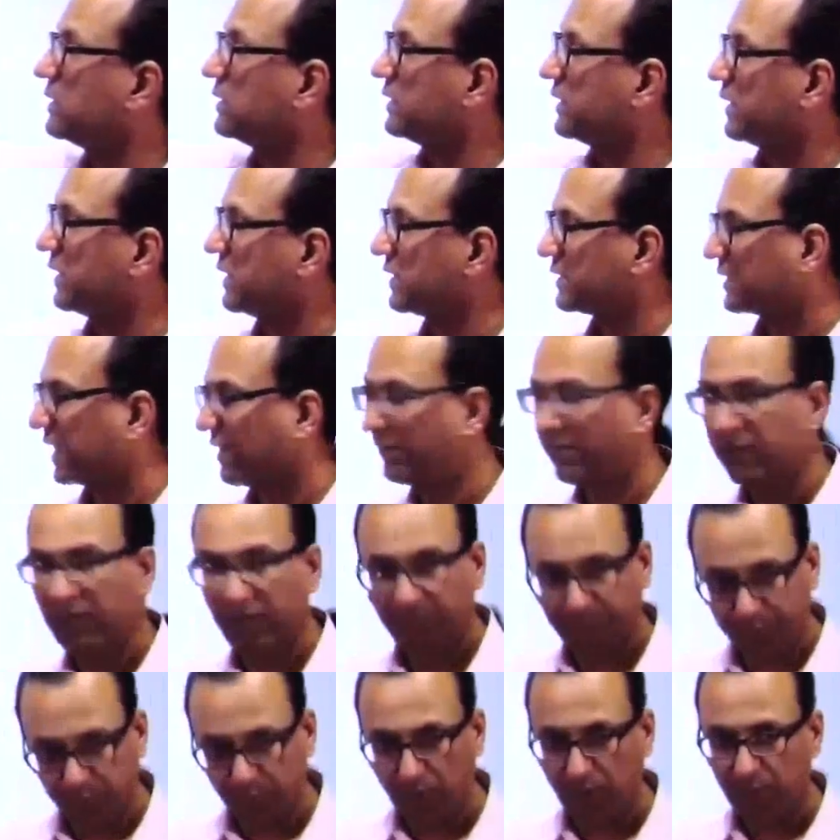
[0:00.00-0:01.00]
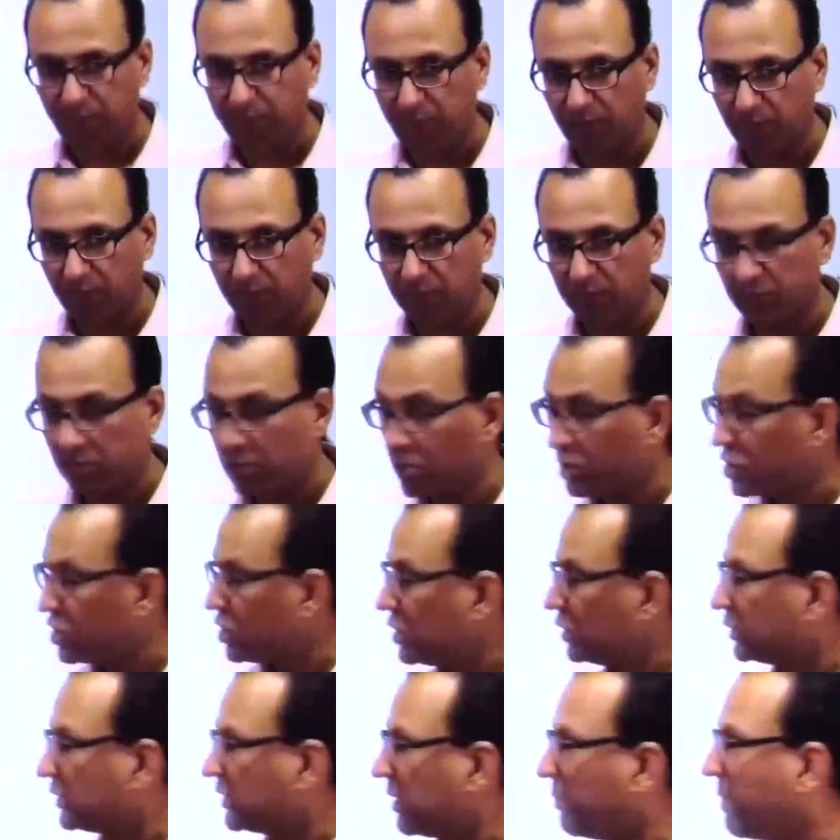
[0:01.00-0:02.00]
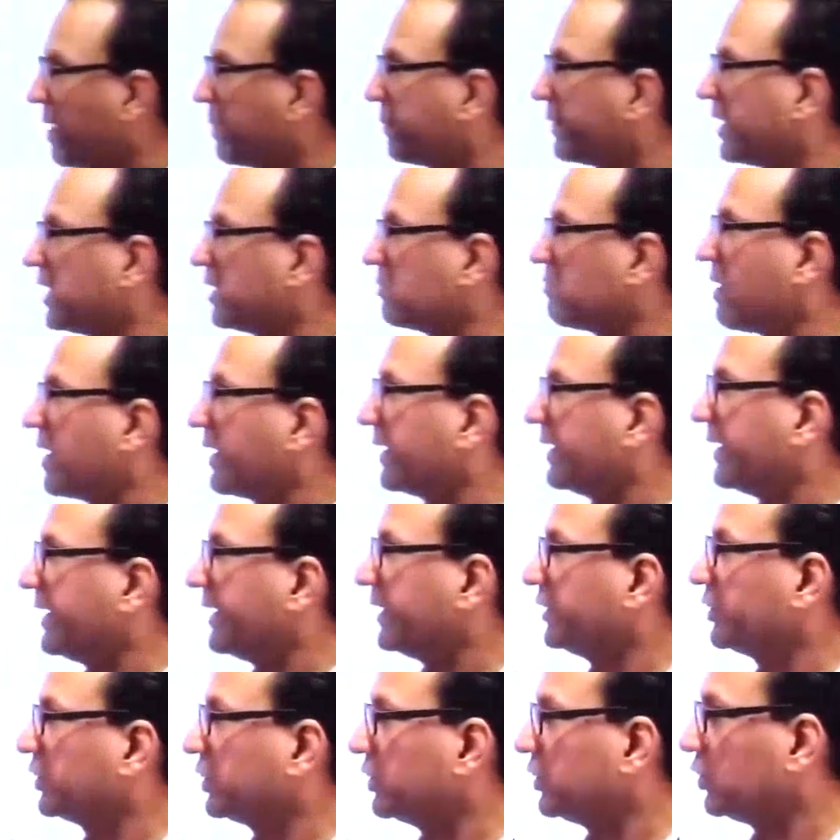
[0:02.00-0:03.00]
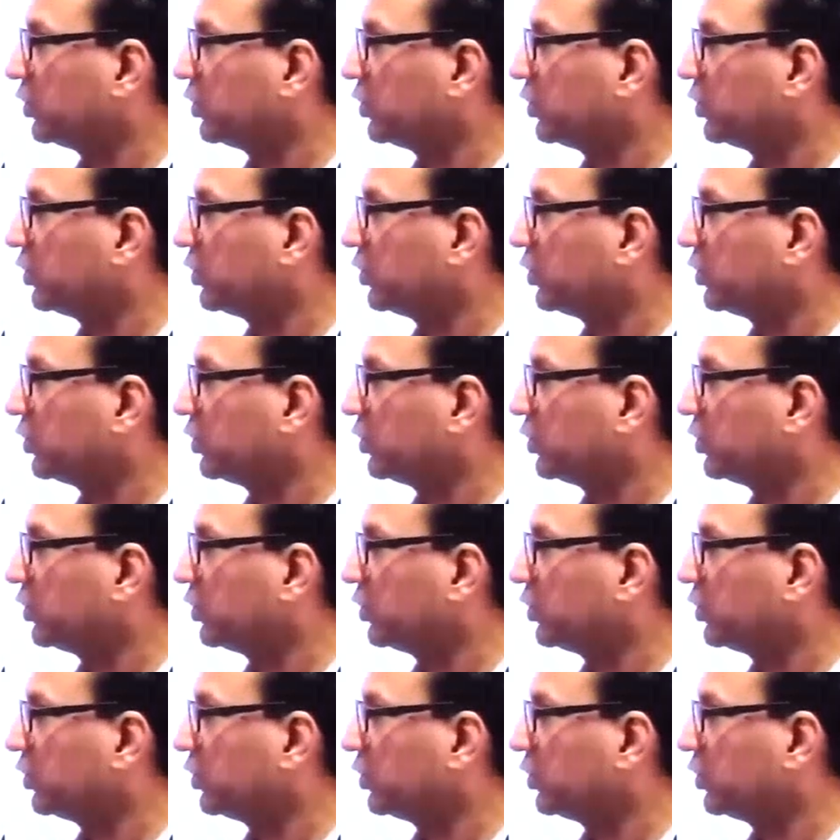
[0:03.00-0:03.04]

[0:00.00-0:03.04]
is having a problem, some aberrant migration